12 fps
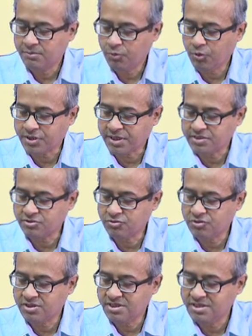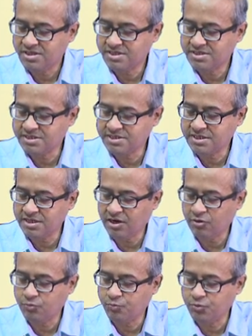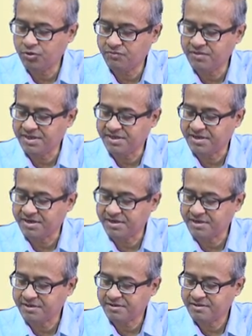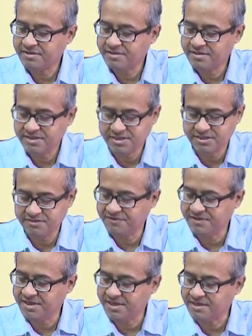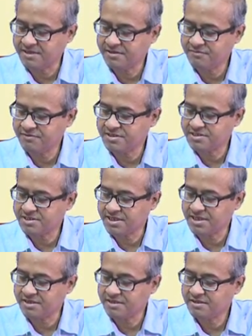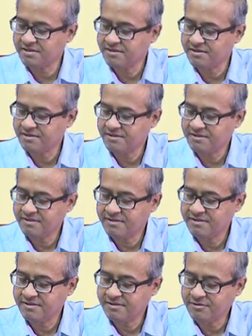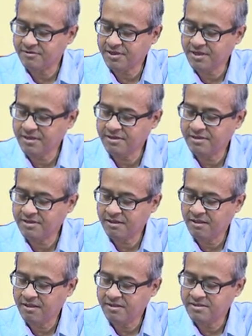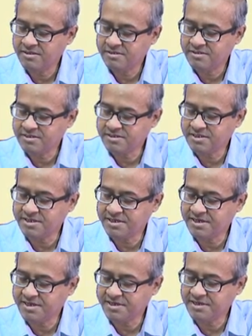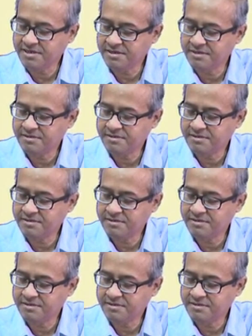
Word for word: plotting. So, this is the output of the integrator this is V int we are saying. Okay. This is the integrator